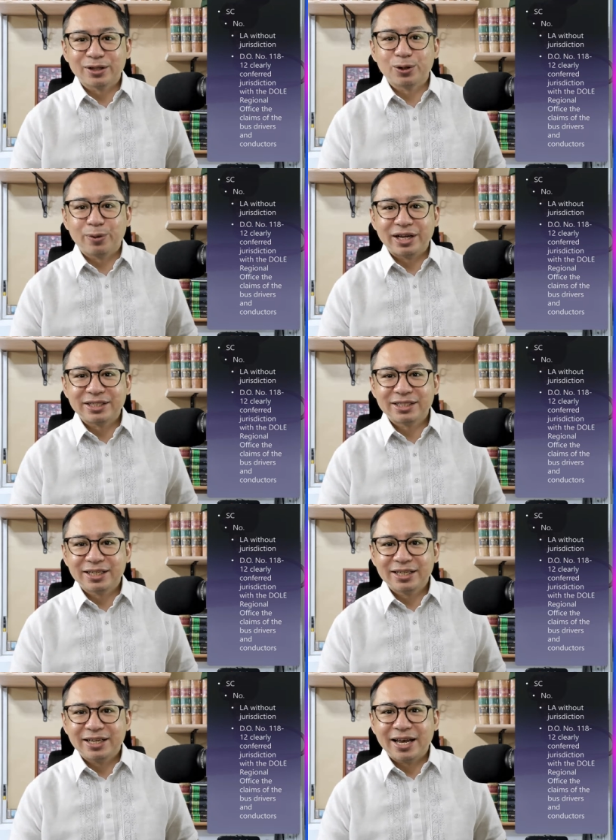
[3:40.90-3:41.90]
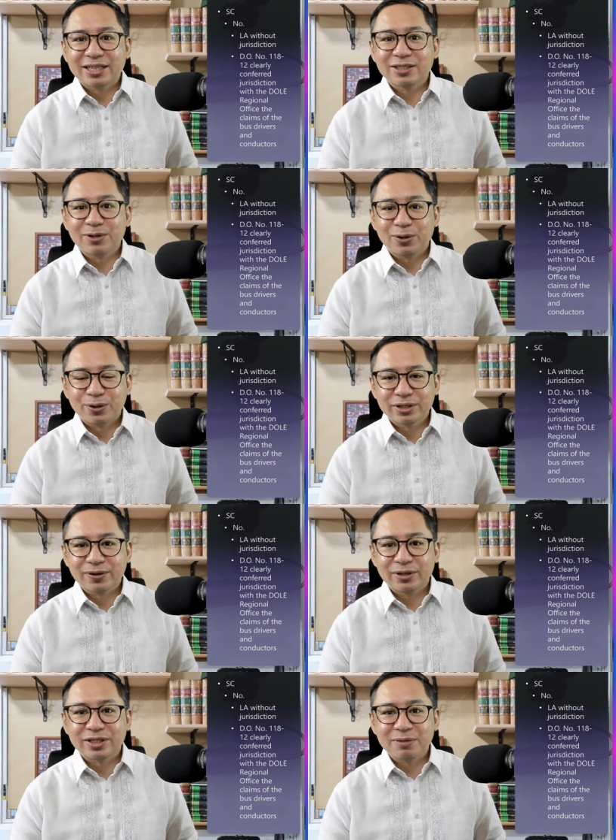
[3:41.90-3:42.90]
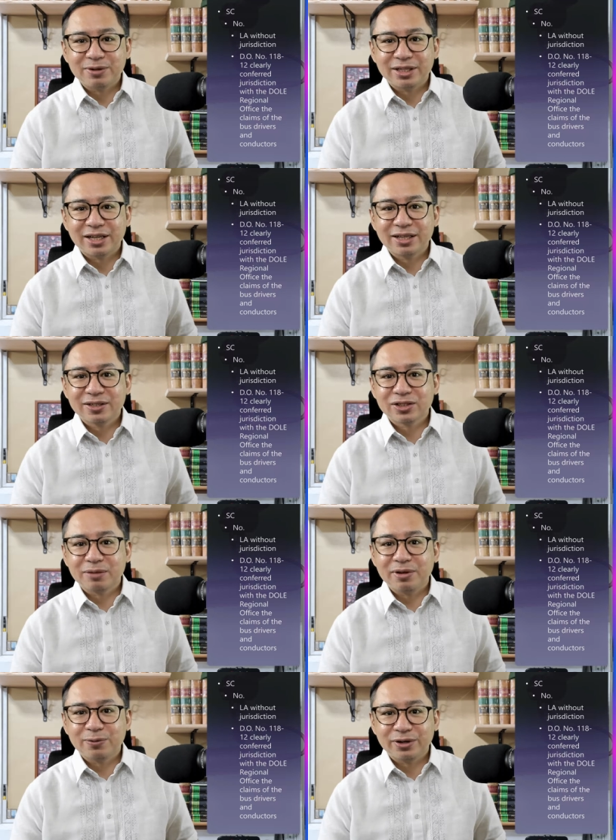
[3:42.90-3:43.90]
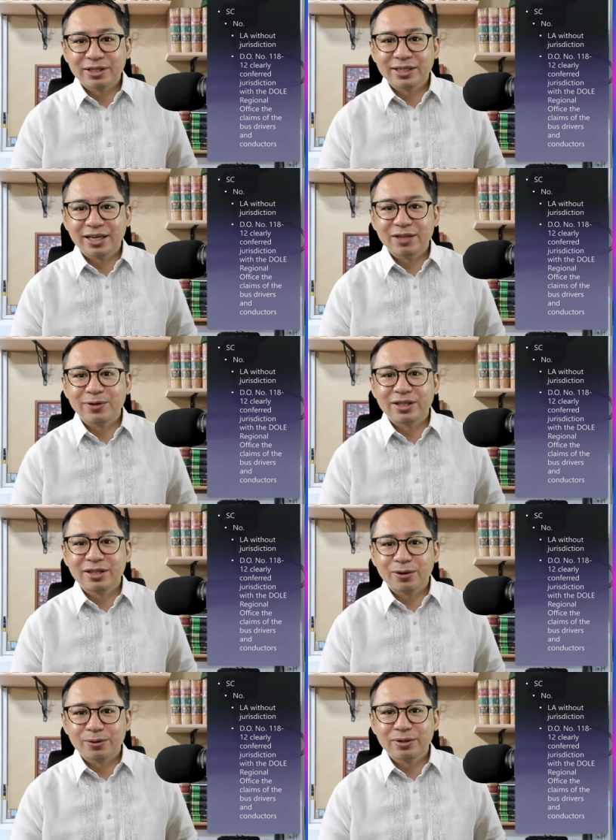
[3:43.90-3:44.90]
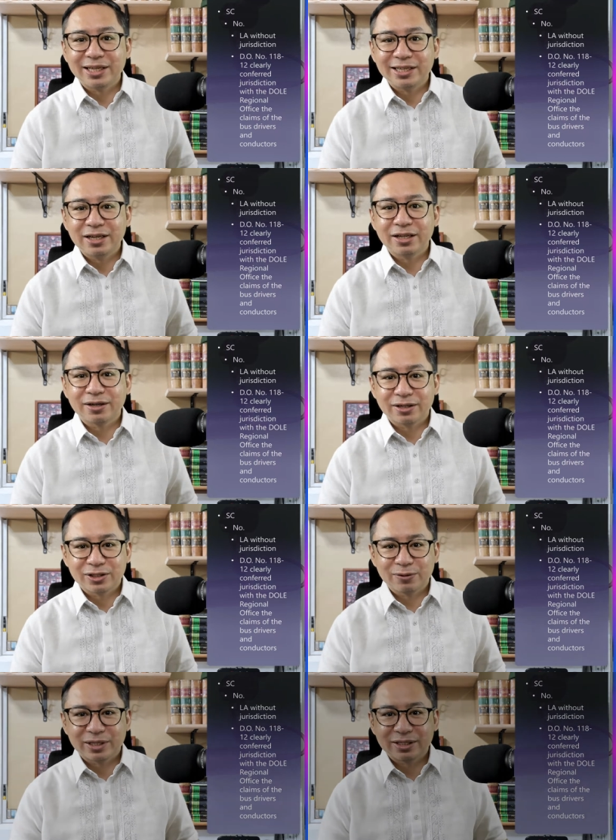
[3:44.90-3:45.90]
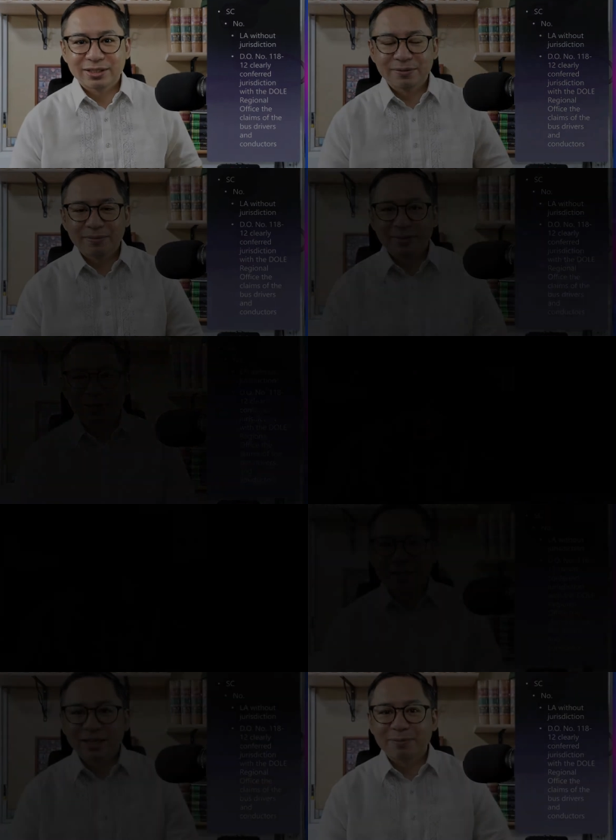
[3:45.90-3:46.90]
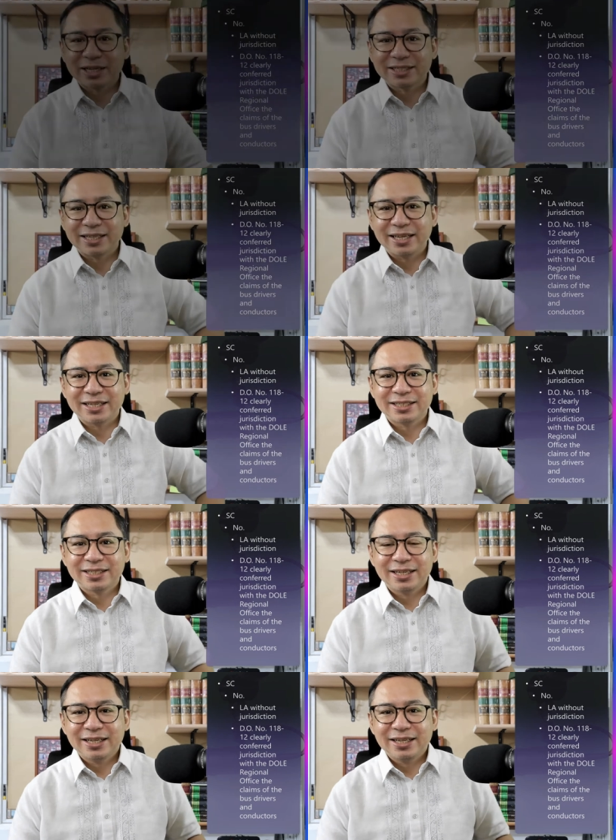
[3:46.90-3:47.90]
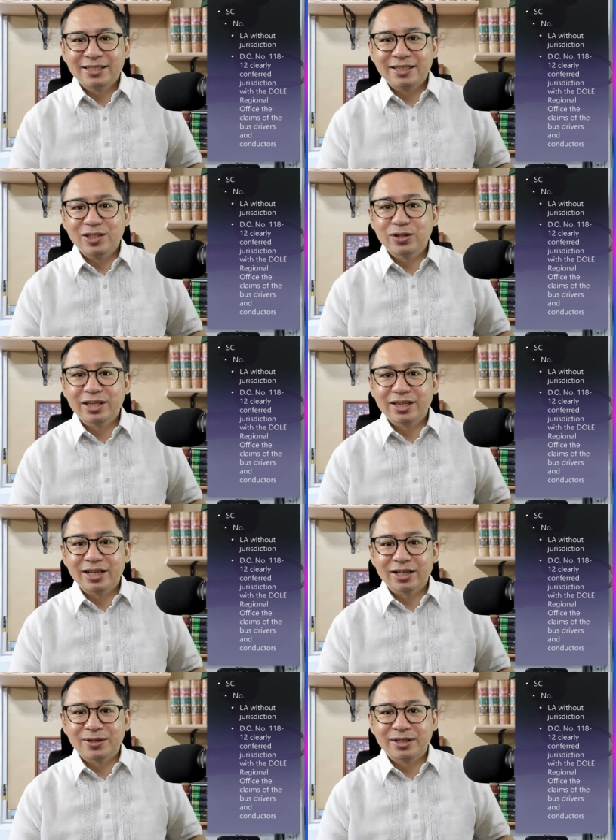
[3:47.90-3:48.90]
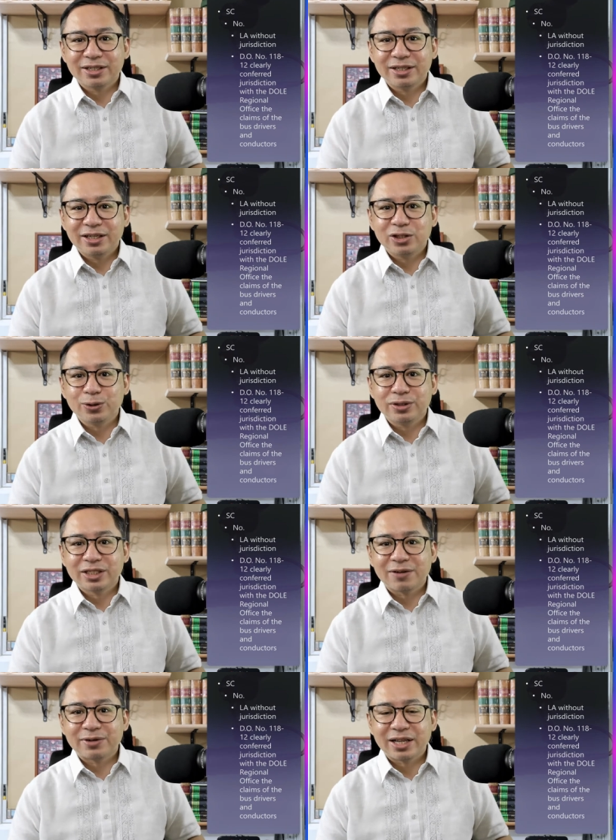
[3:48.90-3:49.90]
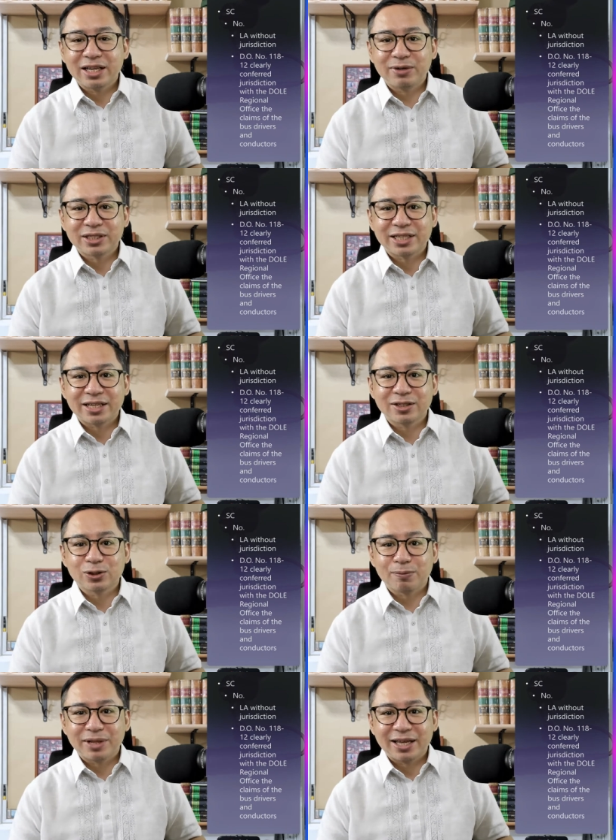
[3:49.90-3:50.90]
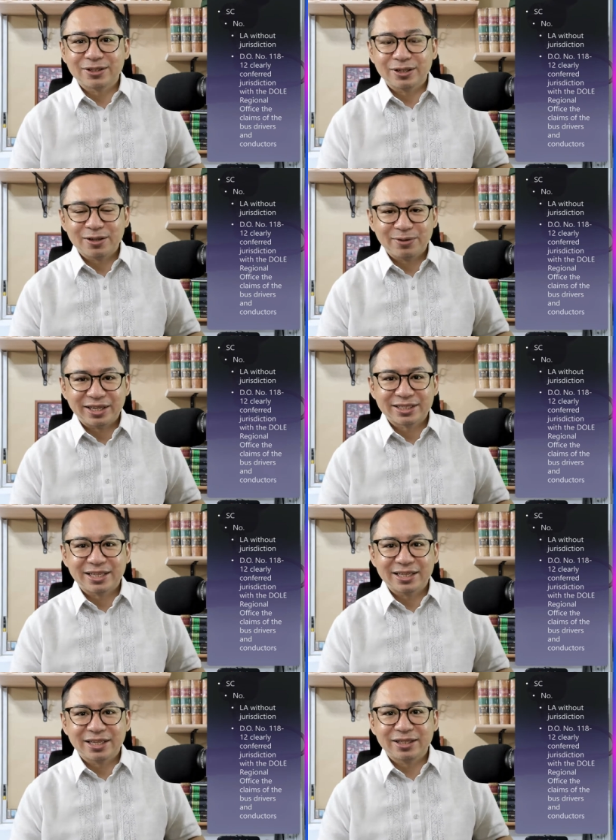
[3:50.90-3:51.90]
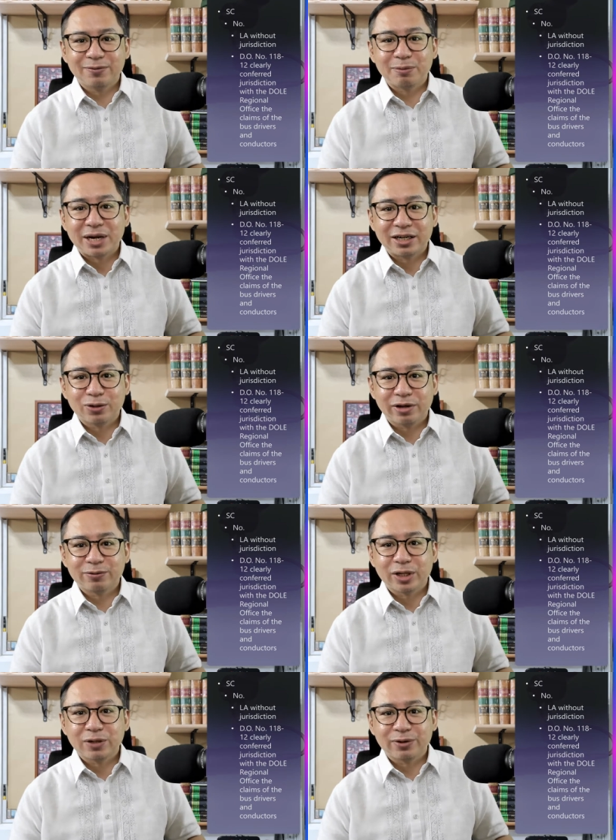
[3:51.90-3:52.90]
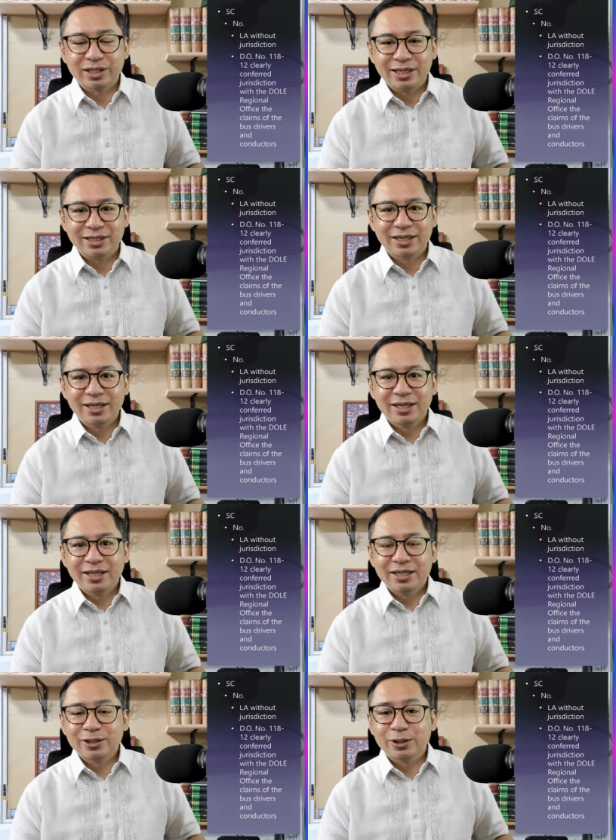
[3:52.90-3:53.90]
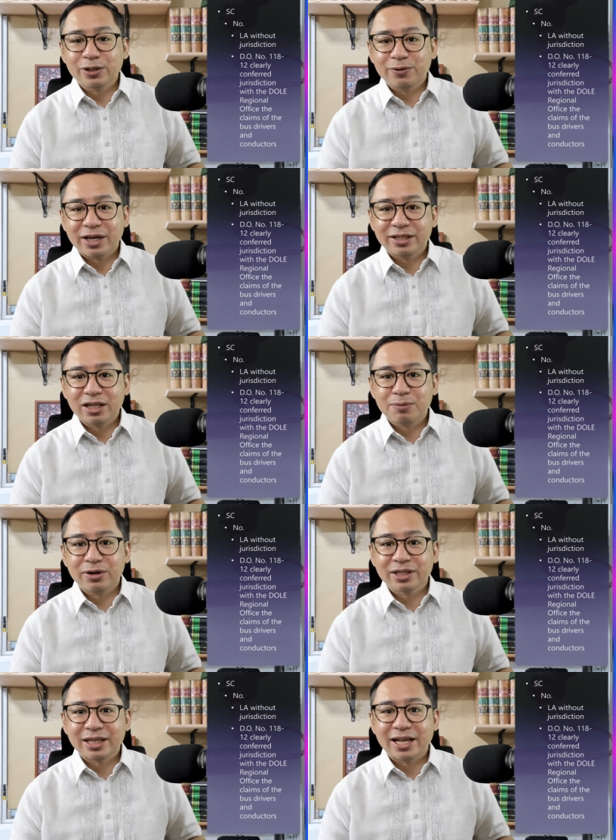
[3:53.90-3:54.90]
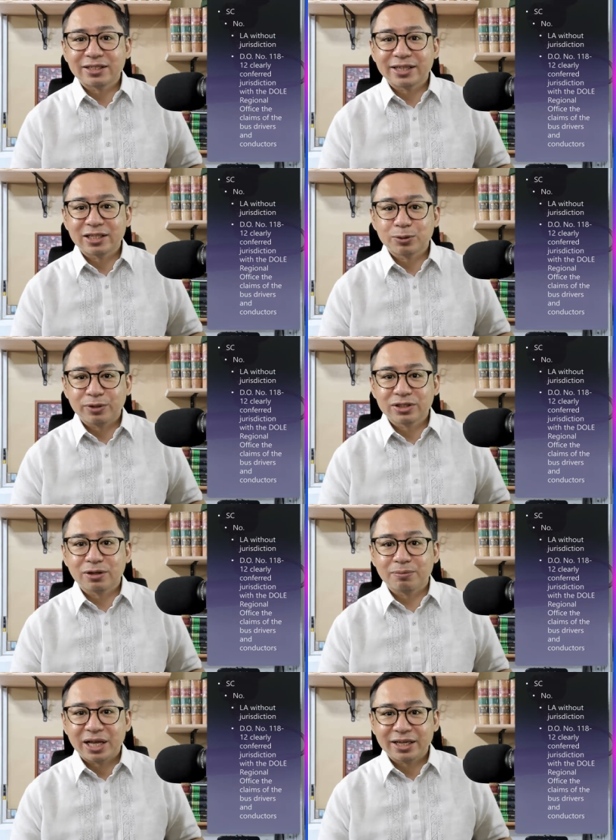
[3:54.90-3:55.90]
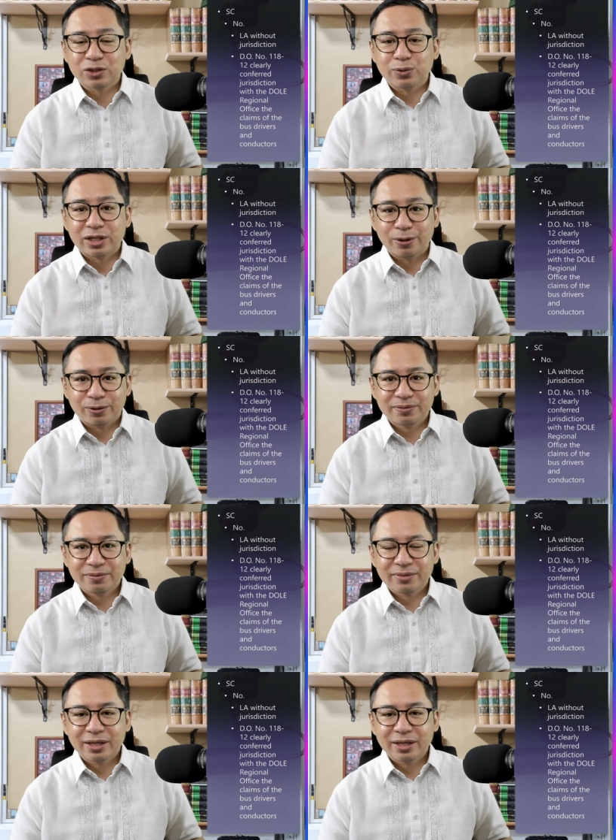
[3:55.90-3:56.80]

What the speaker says: Otherwise, acts of the court or tribunal shall be void and with no legal consequence. In the present case, the regional director issued several labor standards compliance certificates dated February 12, 2014, certifying Del Monte Land Transport's compliance with the law.